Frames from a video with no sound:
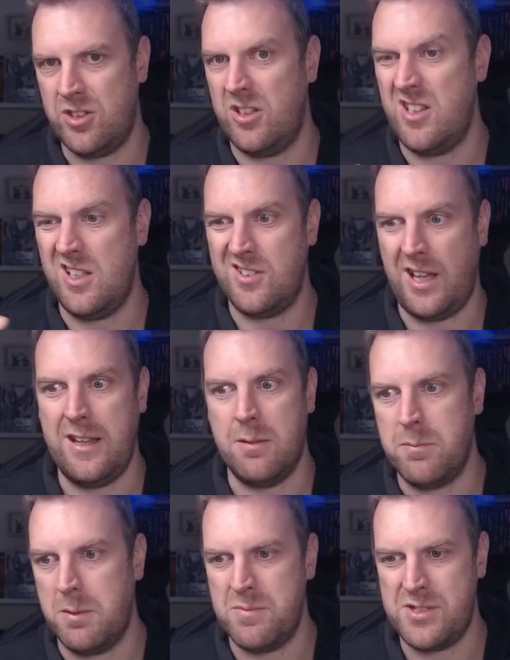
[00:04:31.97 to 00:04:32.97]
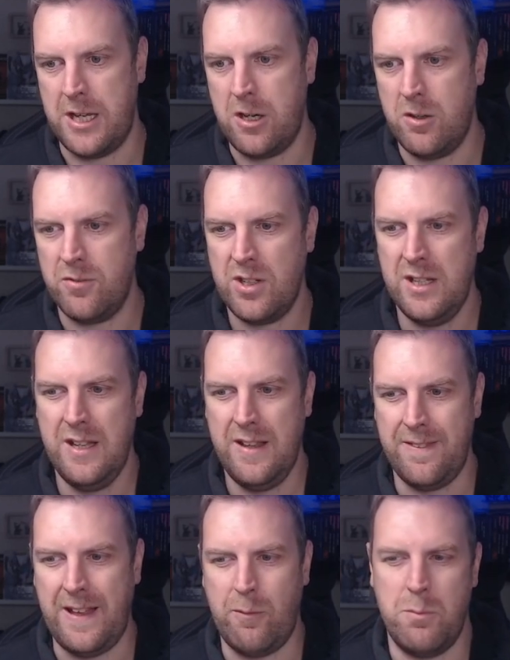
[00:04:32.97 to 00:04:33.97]
you take them themselves.
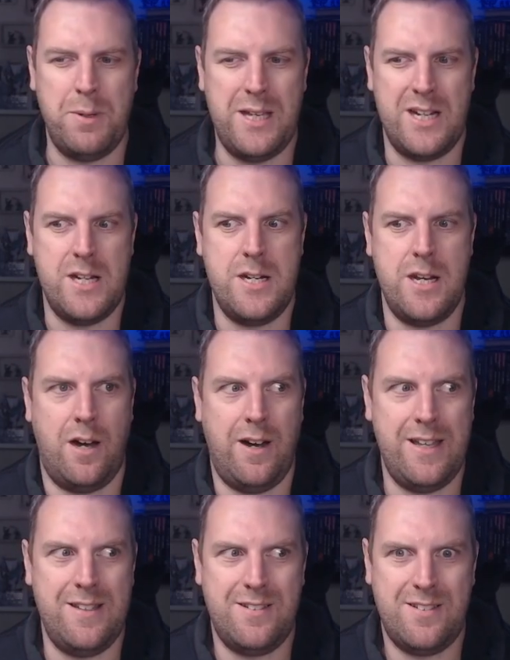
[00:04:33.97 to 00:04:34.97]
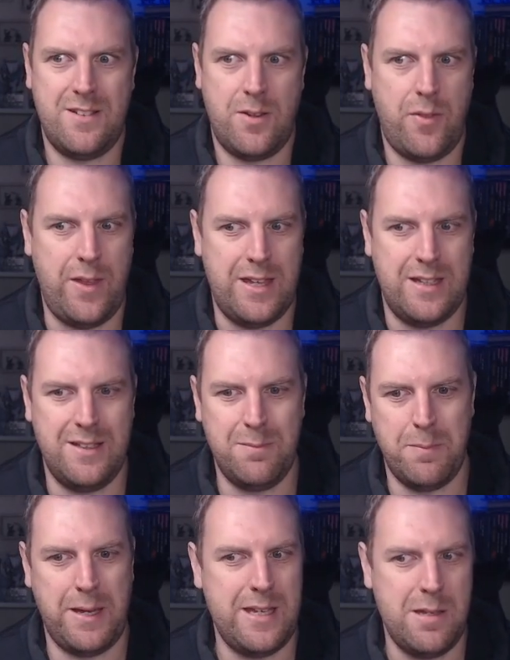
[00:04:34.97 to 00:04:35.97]
That would be a nice thing,
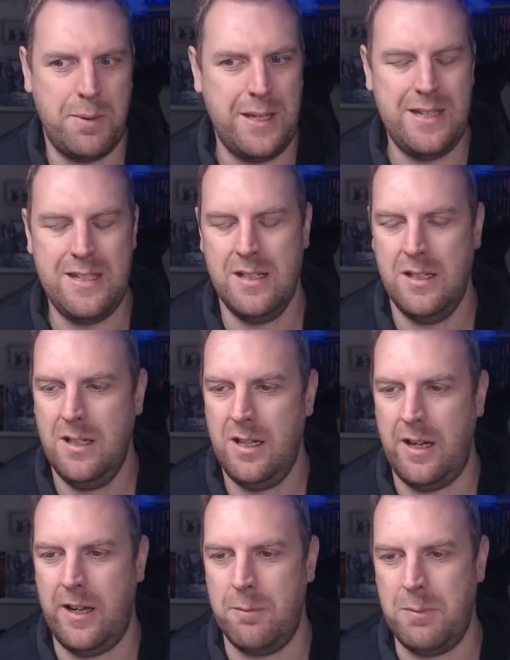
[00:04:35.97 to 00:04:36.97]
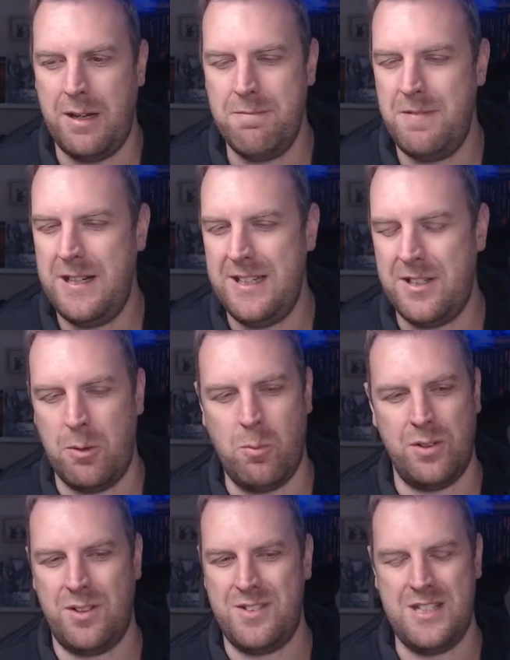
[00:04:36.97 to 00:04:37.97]
maybe. I really don't
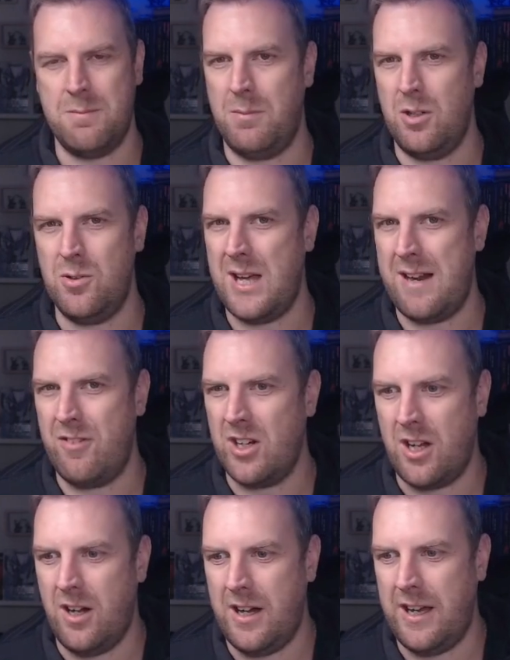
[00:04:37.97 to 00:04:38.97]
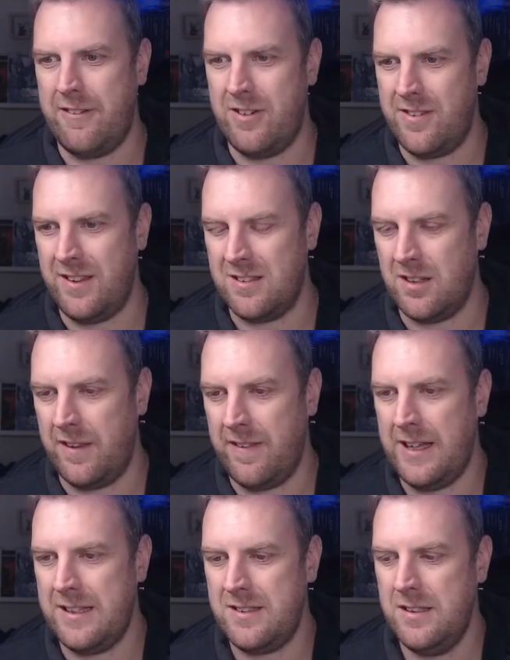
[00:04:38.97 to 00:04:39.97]
want to see them lose Anrakaya and things like
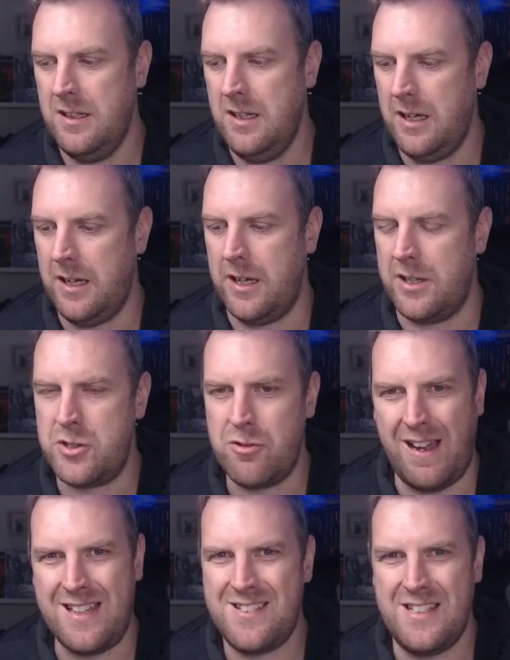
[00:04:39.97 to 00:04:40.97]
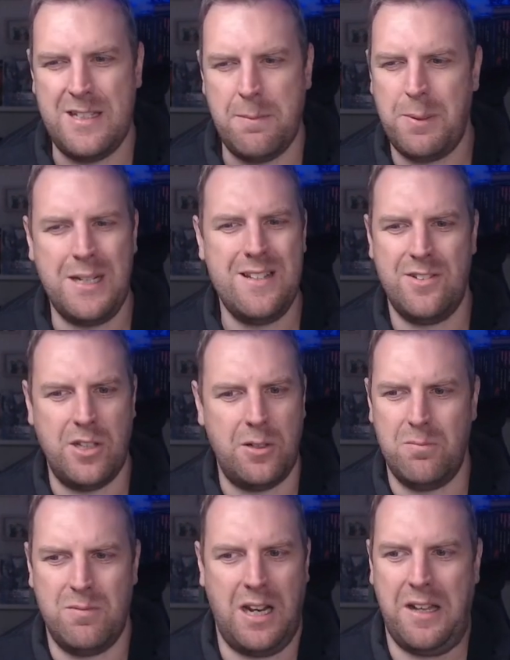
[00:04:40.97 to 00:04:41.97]
that. Trazin, please
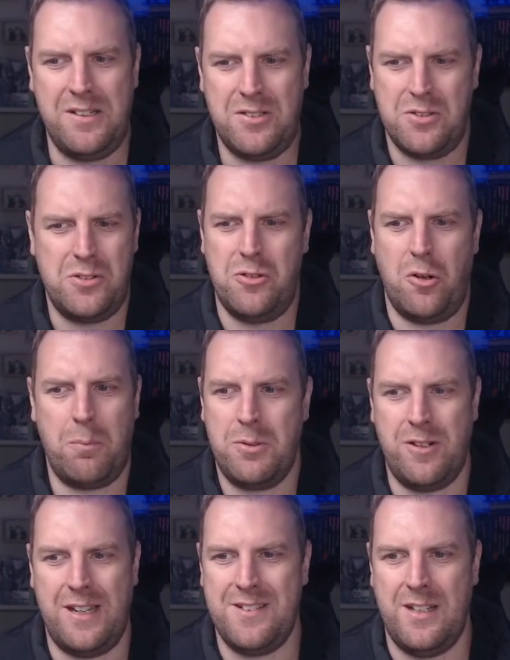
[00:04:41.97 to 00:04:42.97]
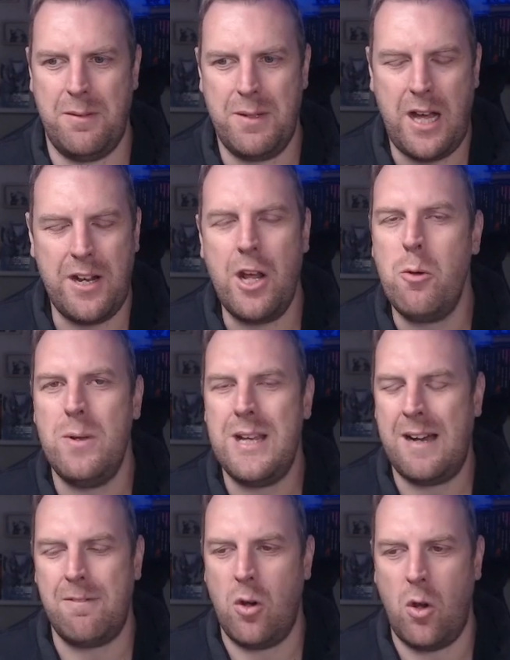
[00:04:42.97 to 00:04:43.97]
don't just drop Trazin. I know we
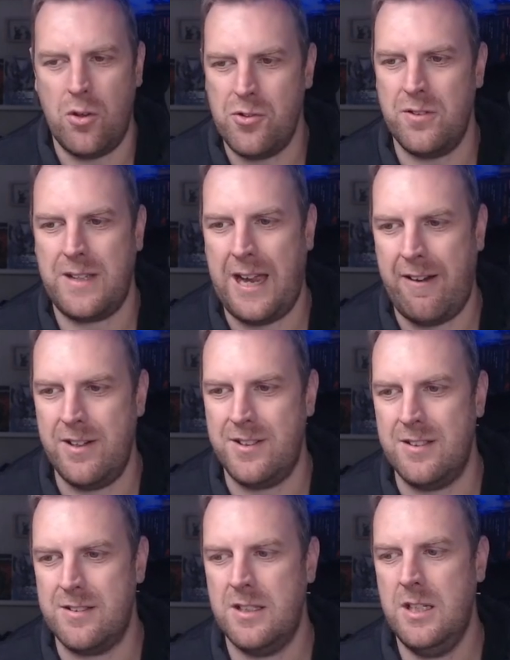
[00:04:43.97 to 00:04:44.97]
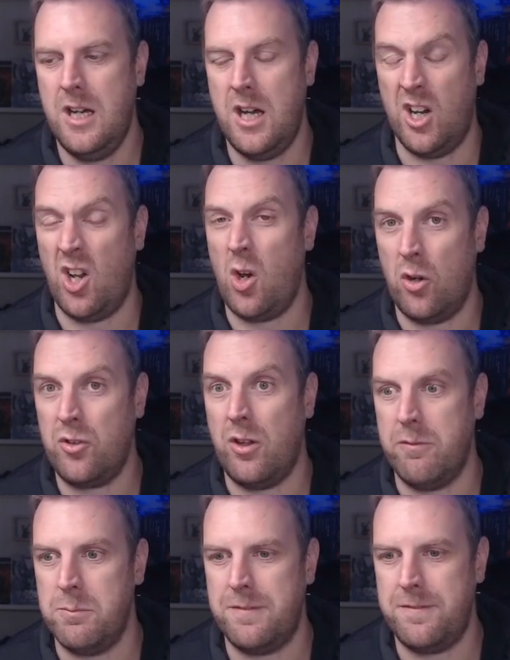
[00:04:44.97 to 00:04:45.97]
have lots of characters and a lot of
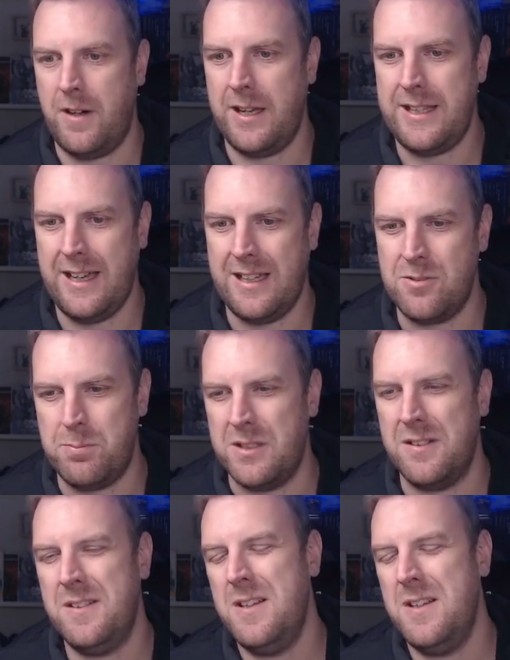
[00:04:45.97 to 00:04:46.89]
them are fine cast, but